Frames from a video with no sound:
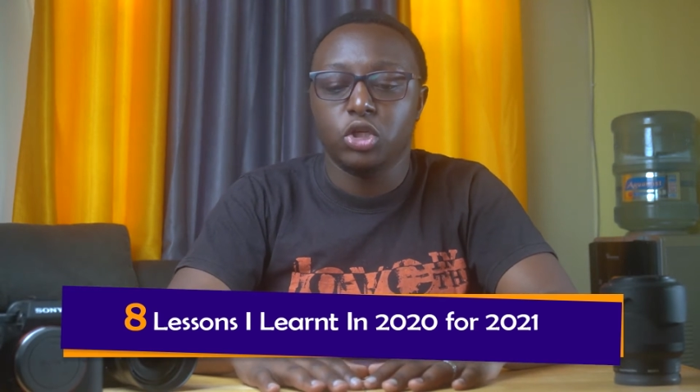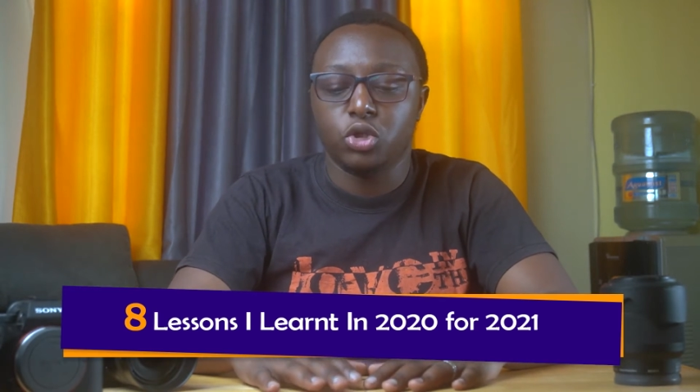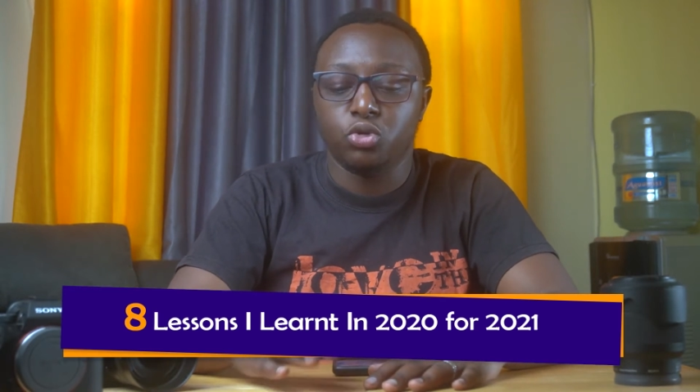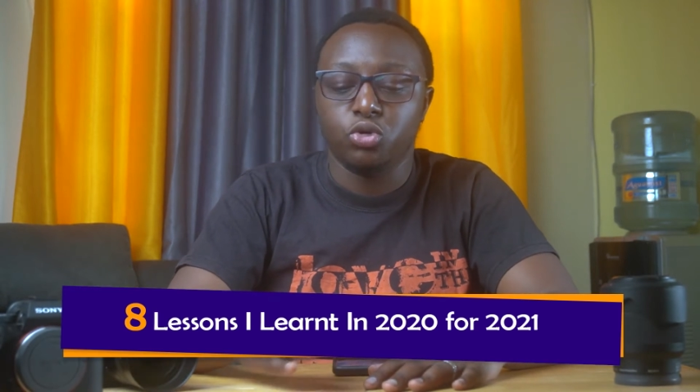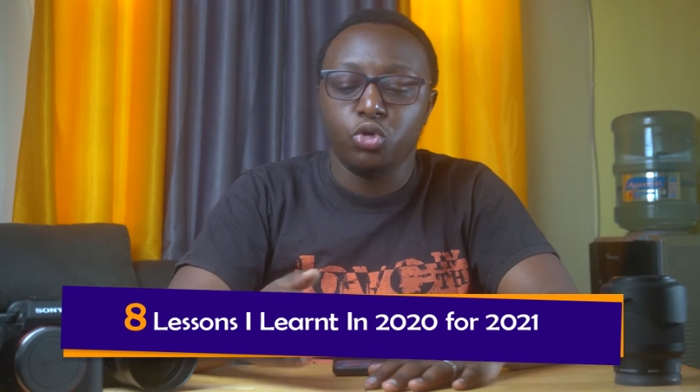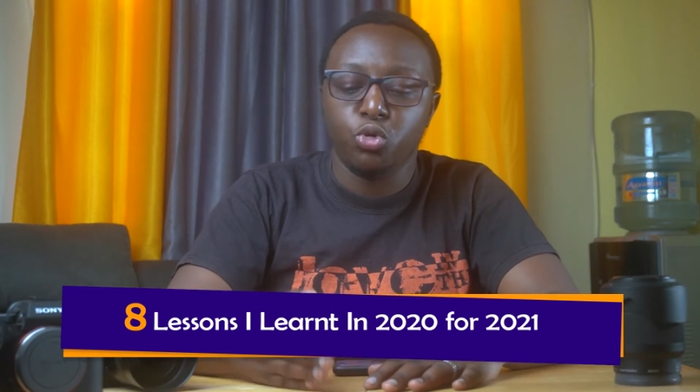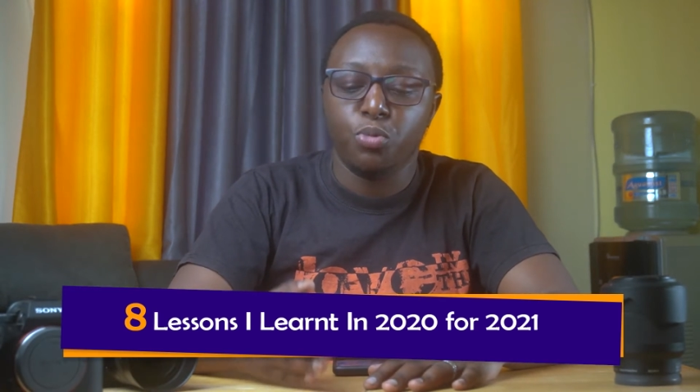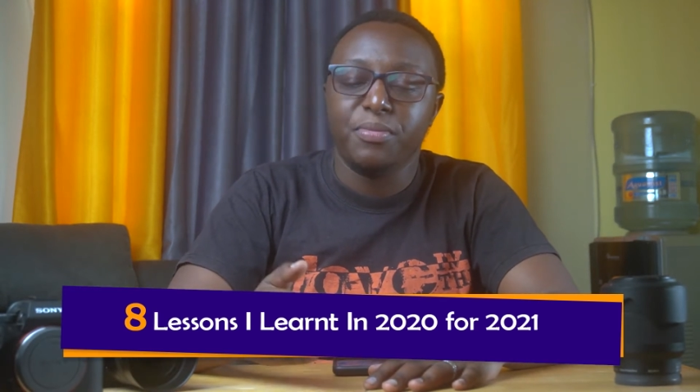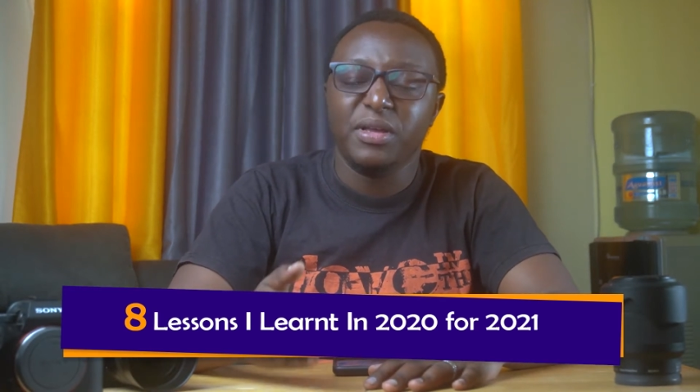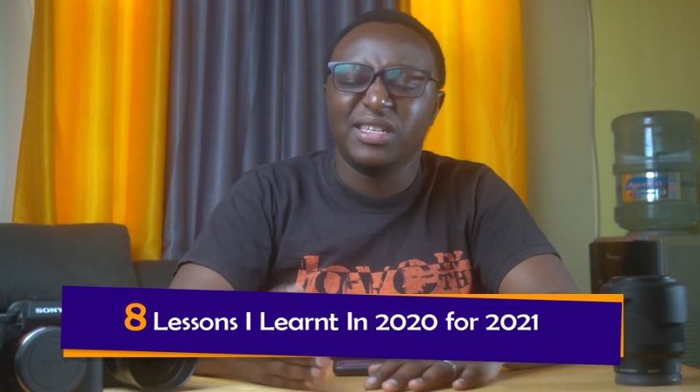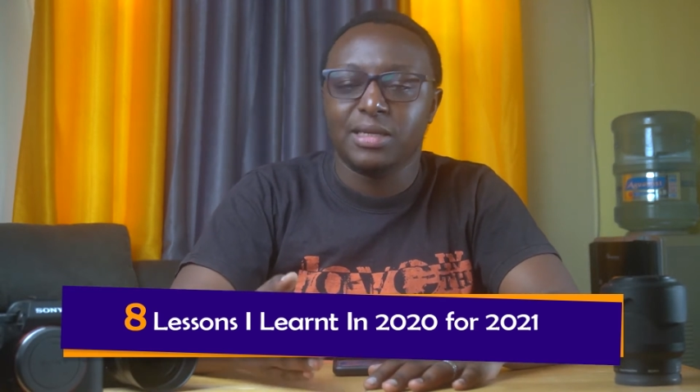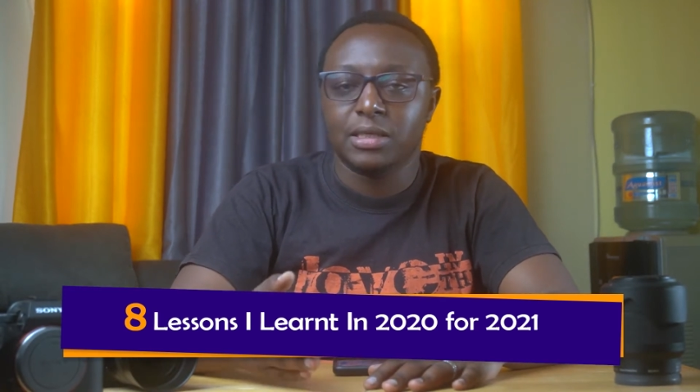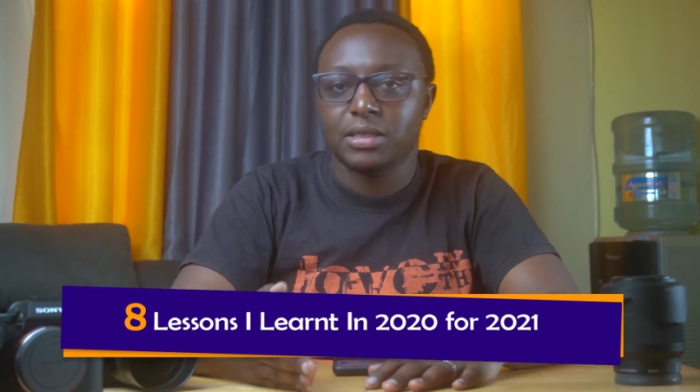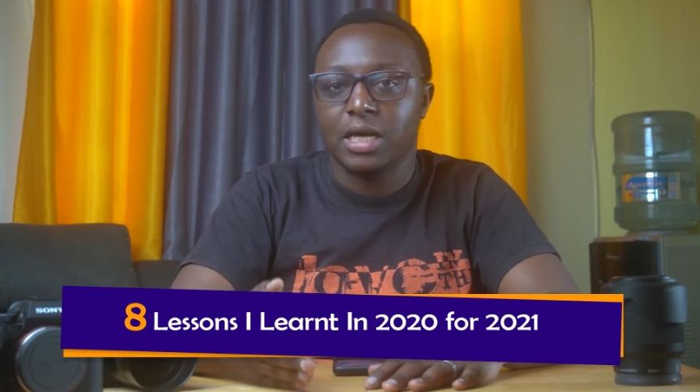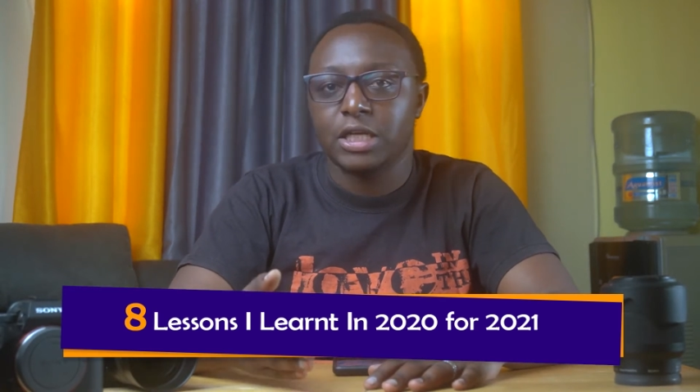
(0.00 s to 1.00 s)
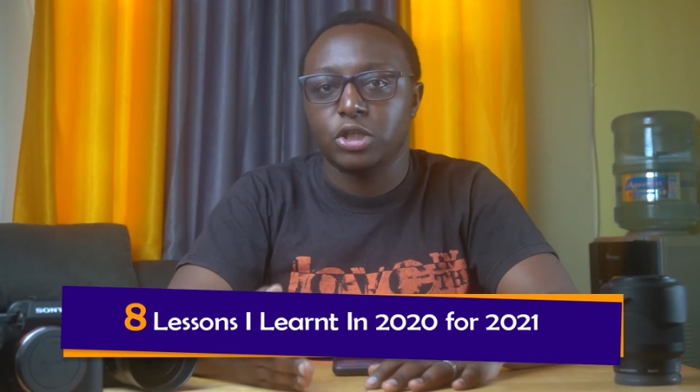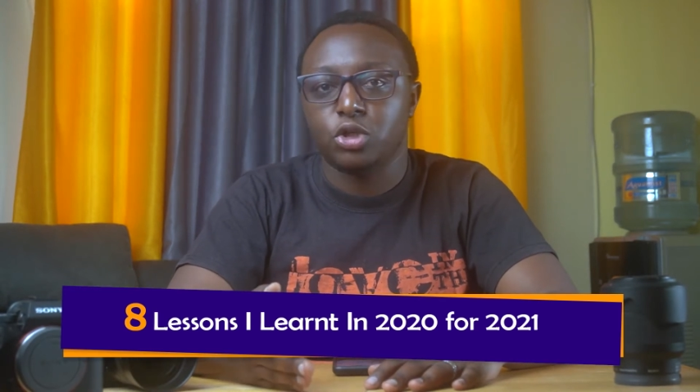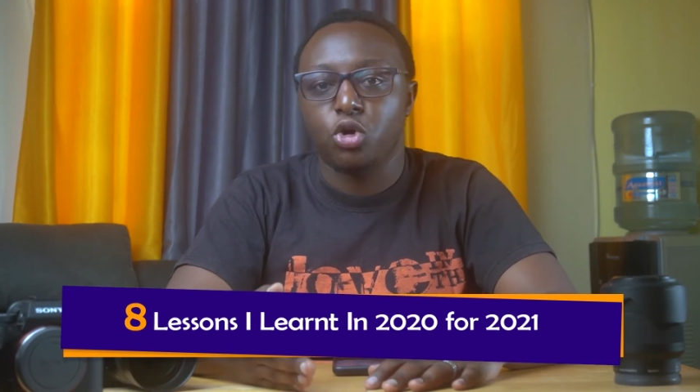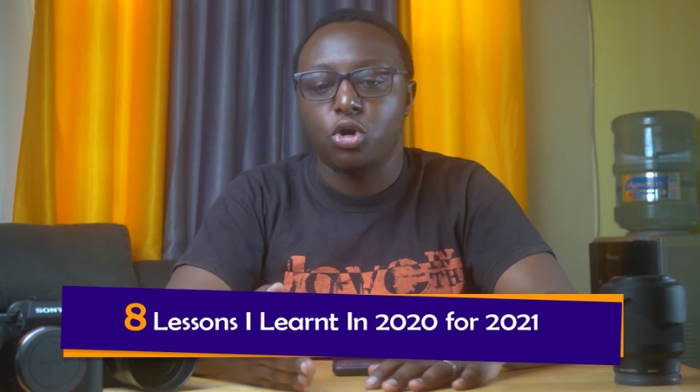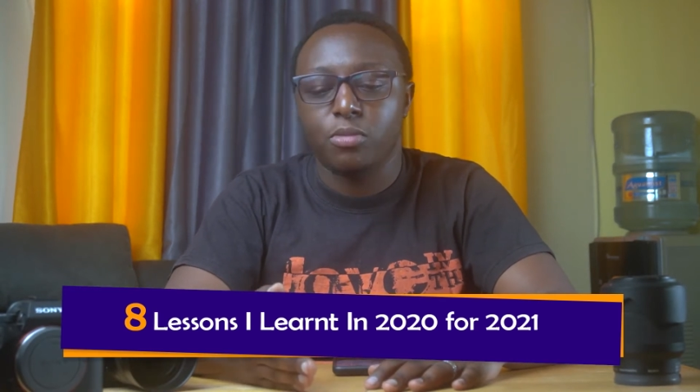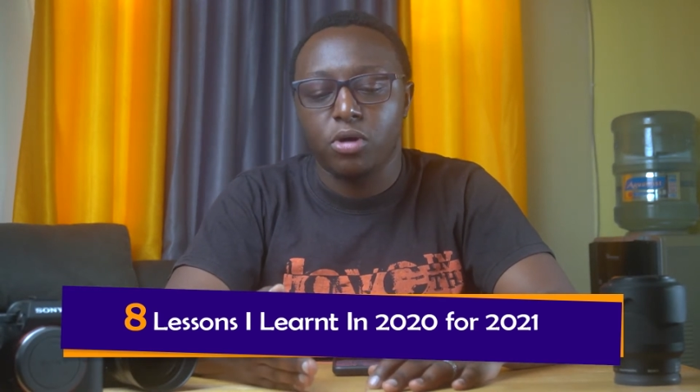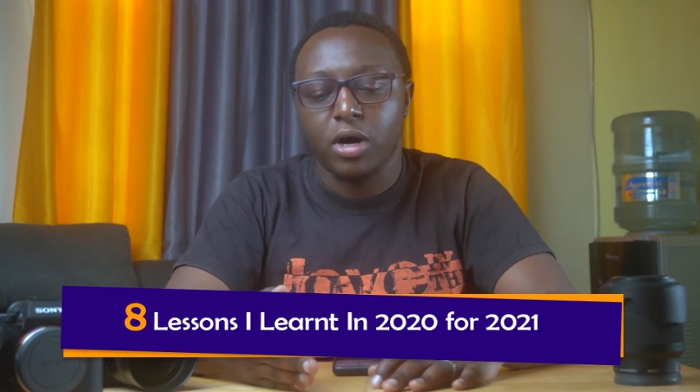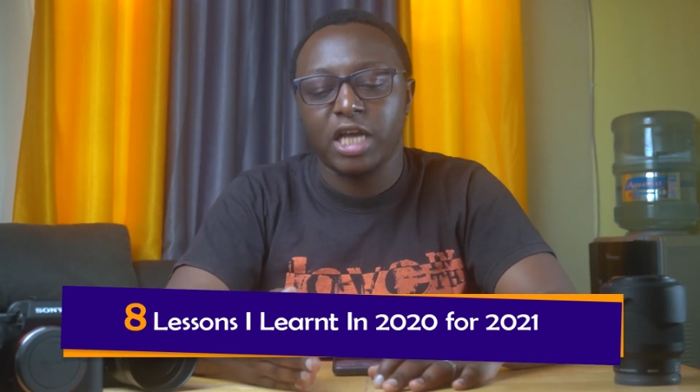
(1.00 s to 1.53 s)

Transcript: to do business as normal.